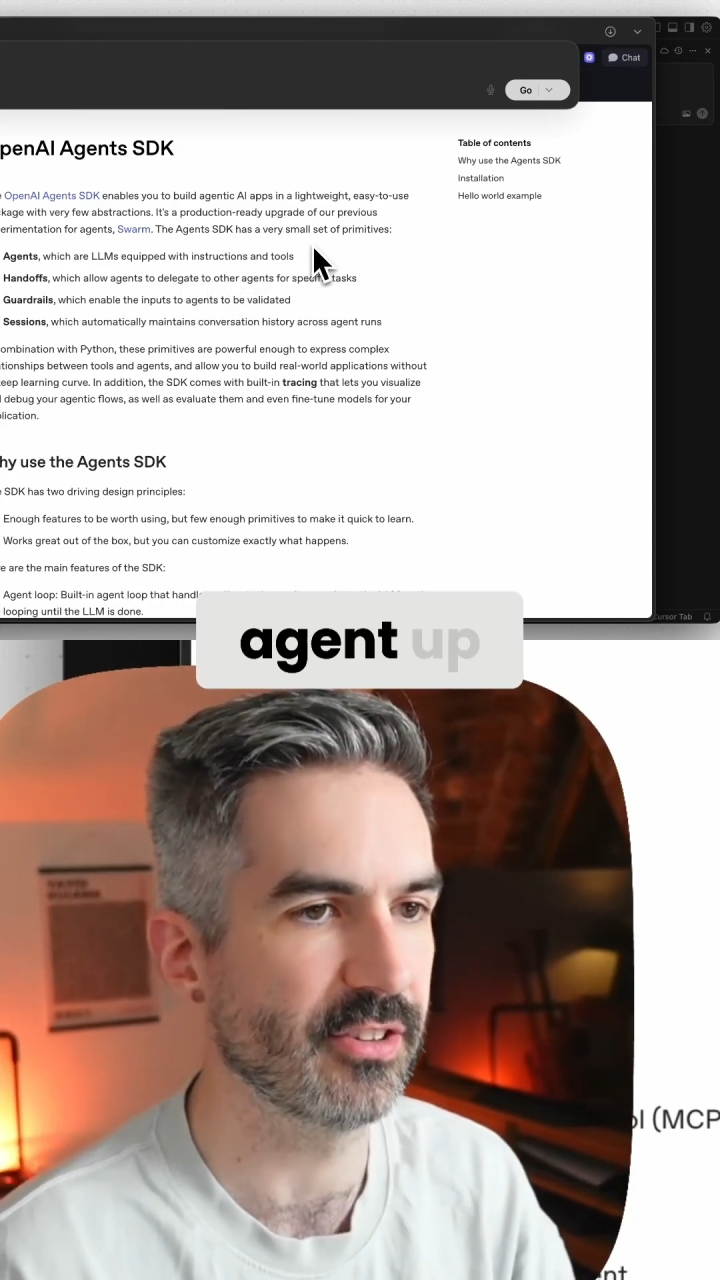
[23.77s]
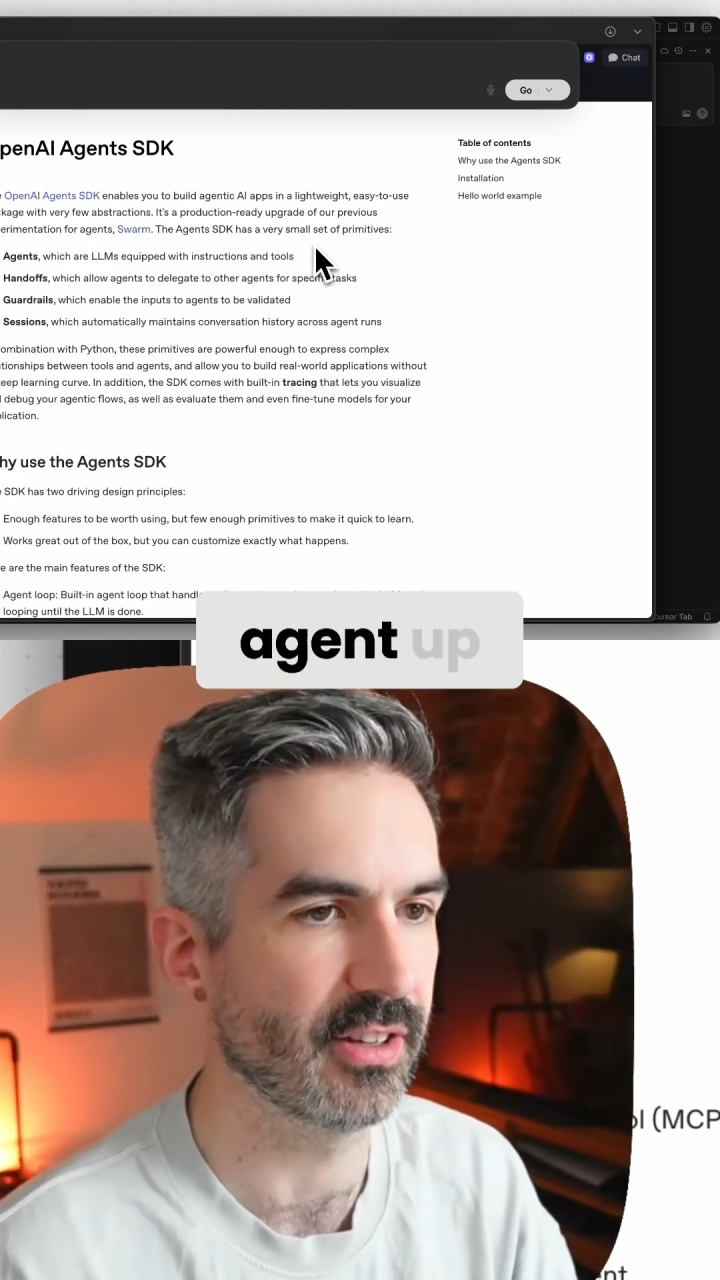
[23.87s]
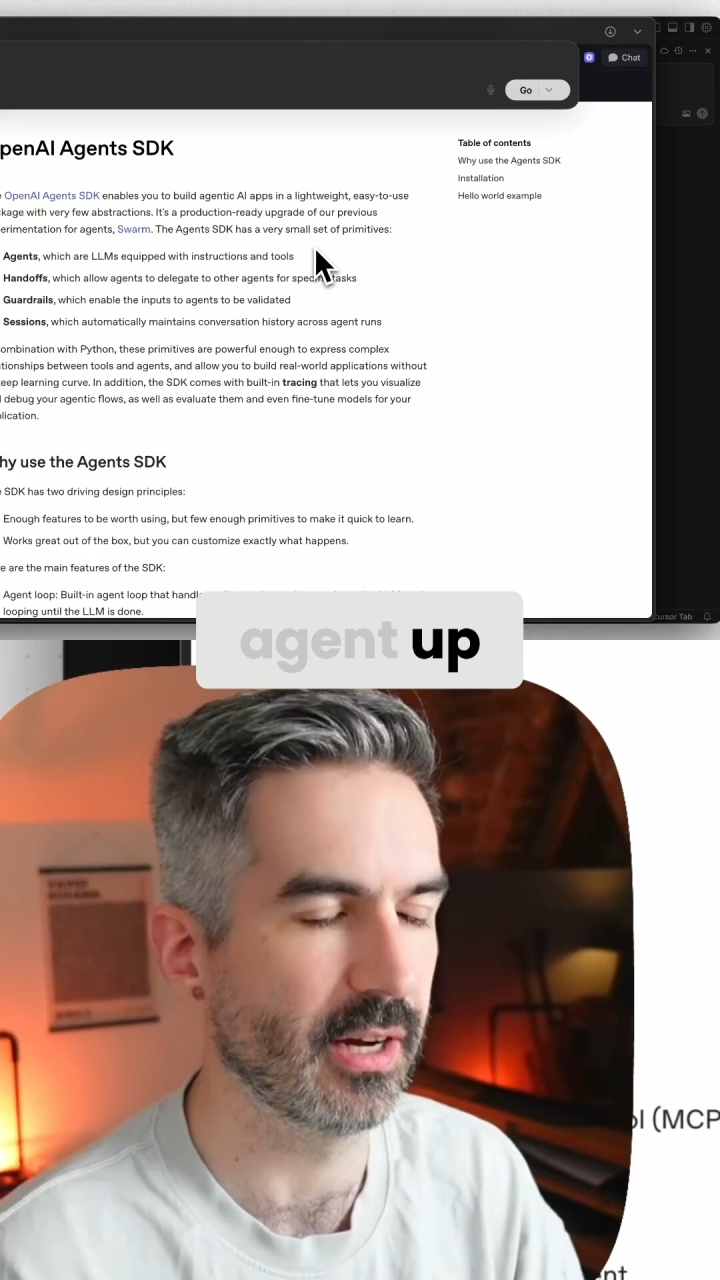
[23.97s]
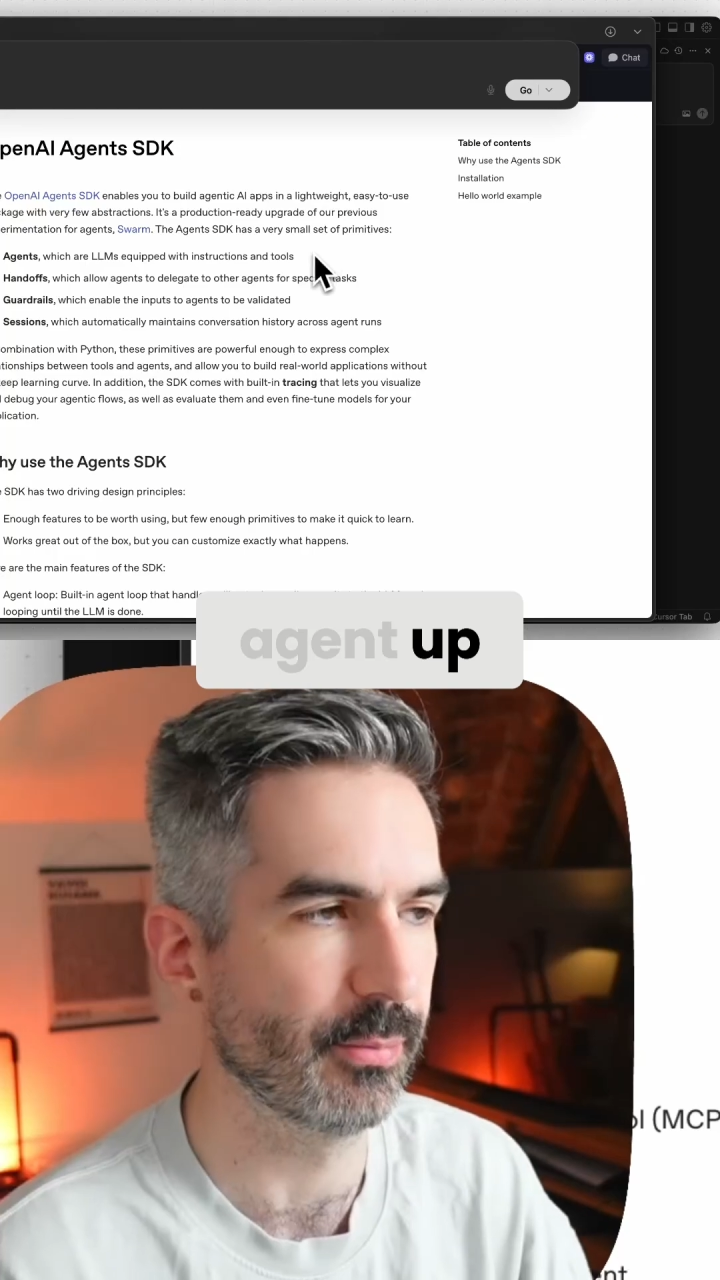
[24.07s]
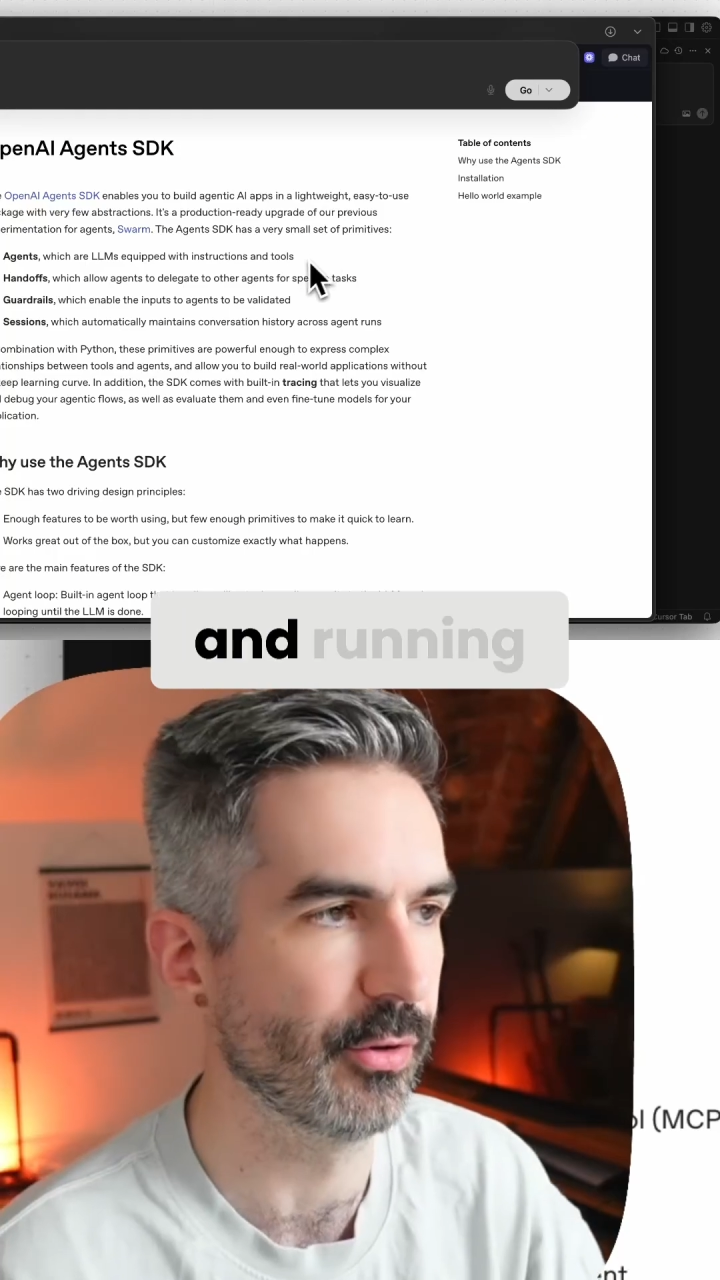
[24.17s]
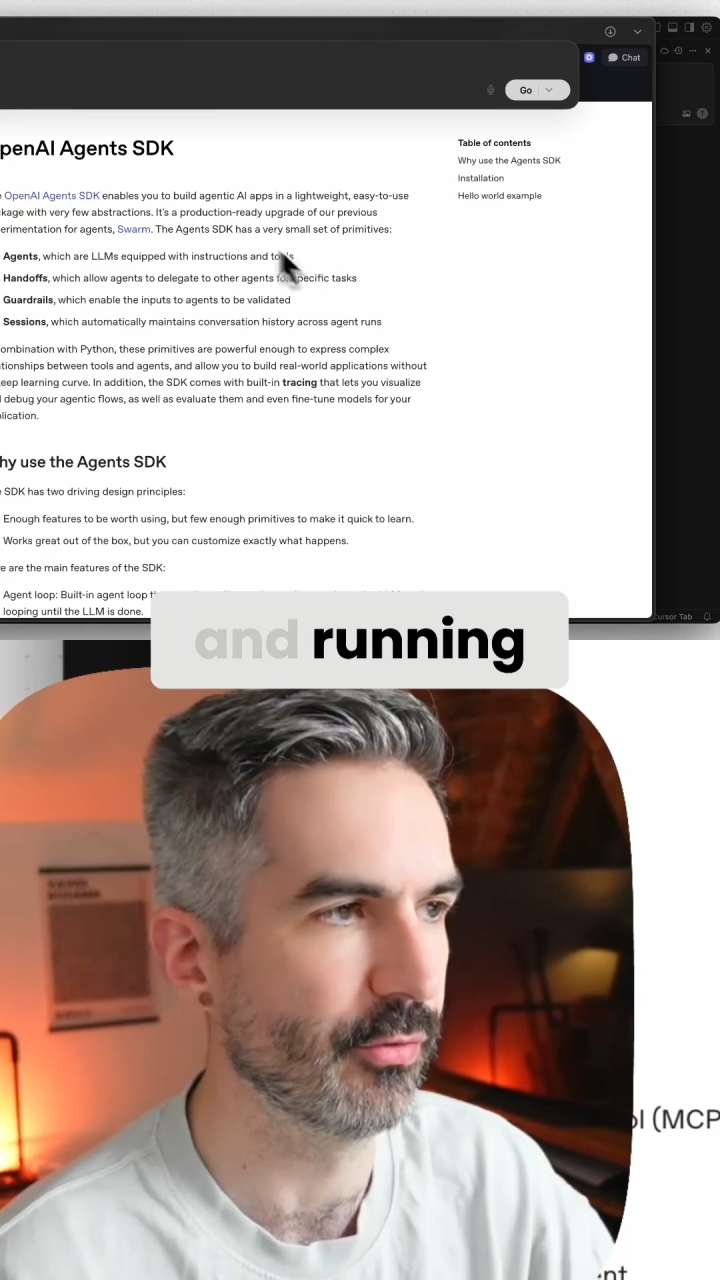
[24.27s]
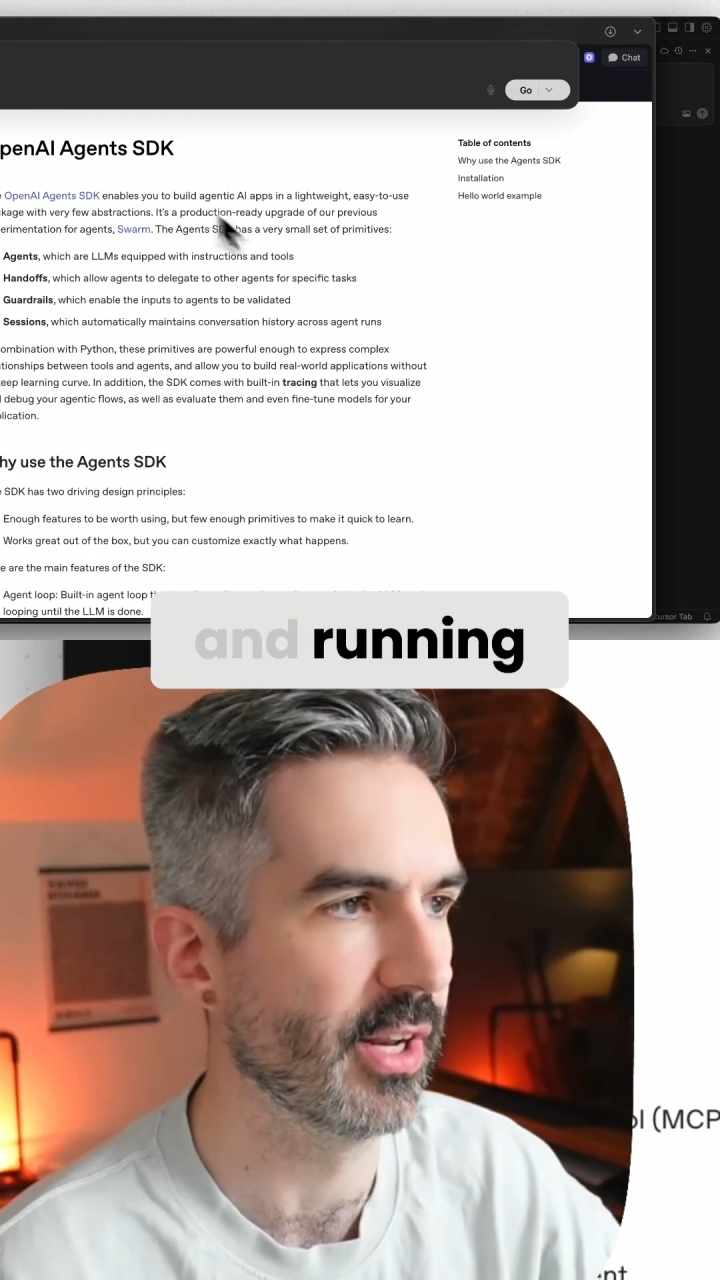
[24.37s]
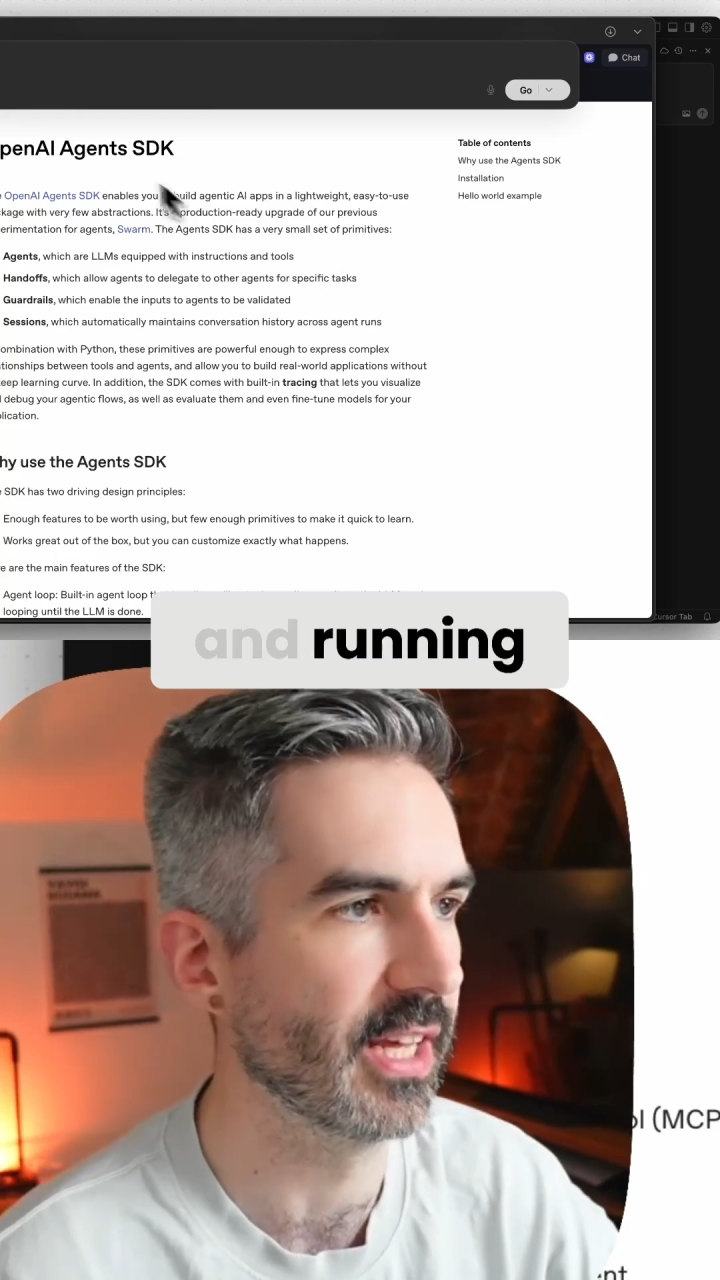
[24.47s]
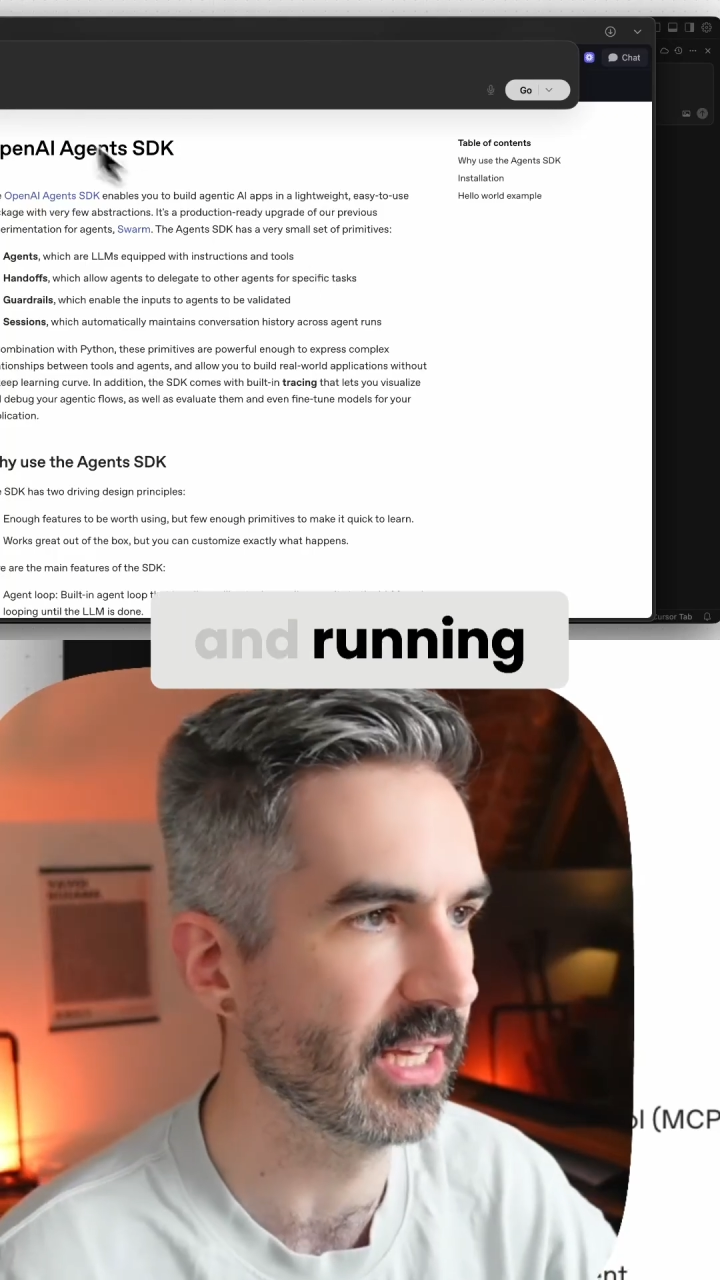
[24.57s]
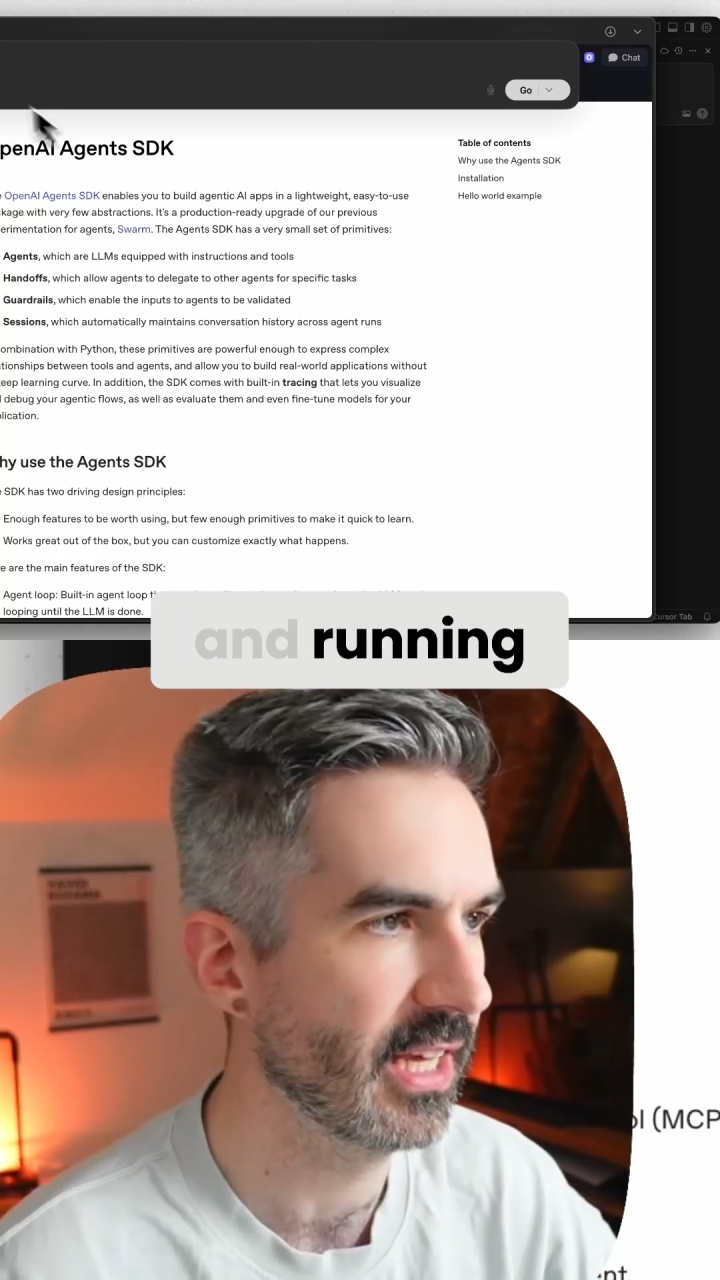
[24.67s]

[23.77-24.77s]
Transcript: up and running